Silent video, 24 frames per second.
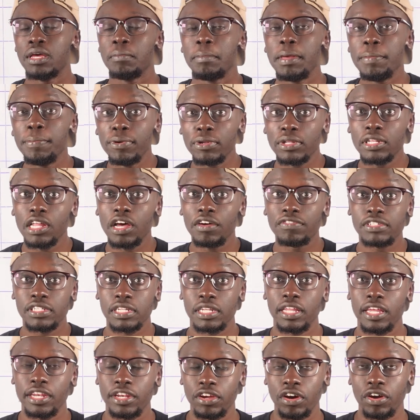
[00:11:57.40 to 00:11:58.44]
People love to
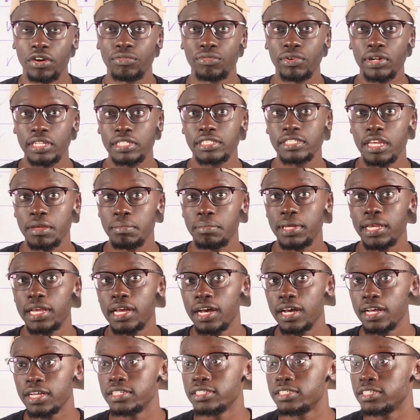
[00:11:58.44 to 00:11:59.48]
lend on real estate
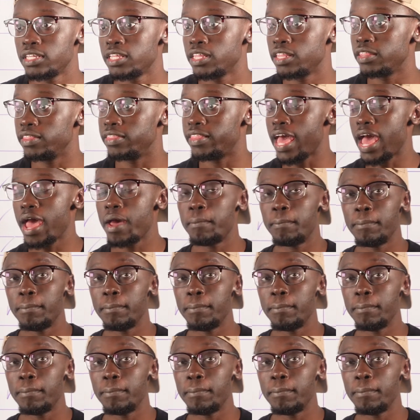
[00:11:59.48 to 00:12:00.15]
because that